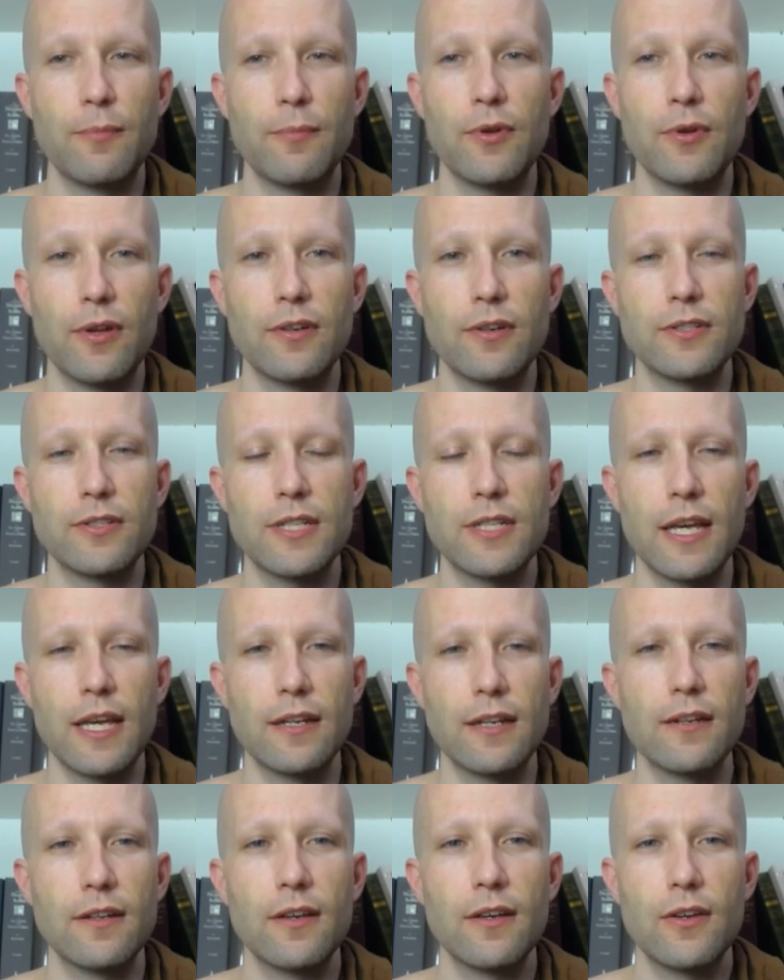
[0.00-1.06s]
understand
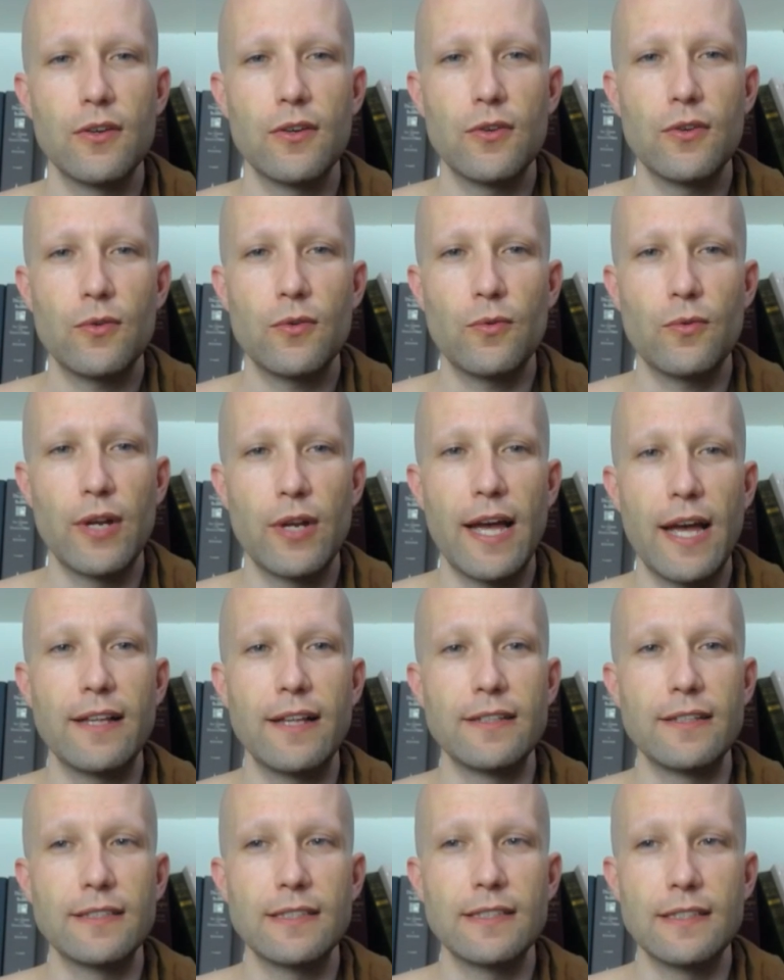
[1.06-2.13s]

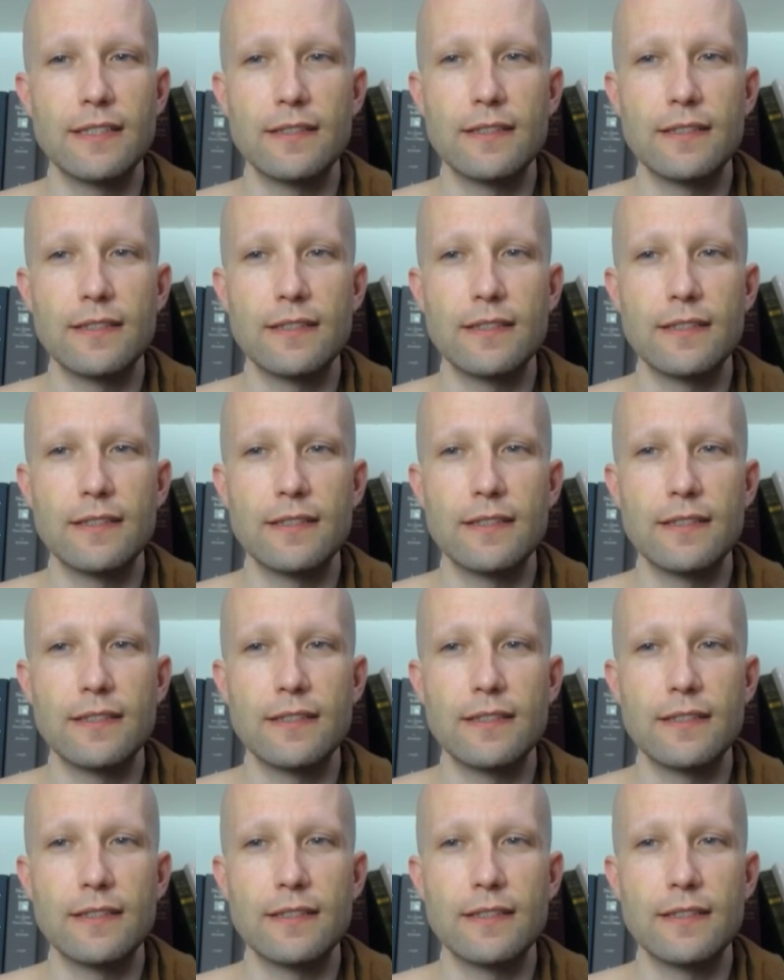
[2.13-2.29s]
reality.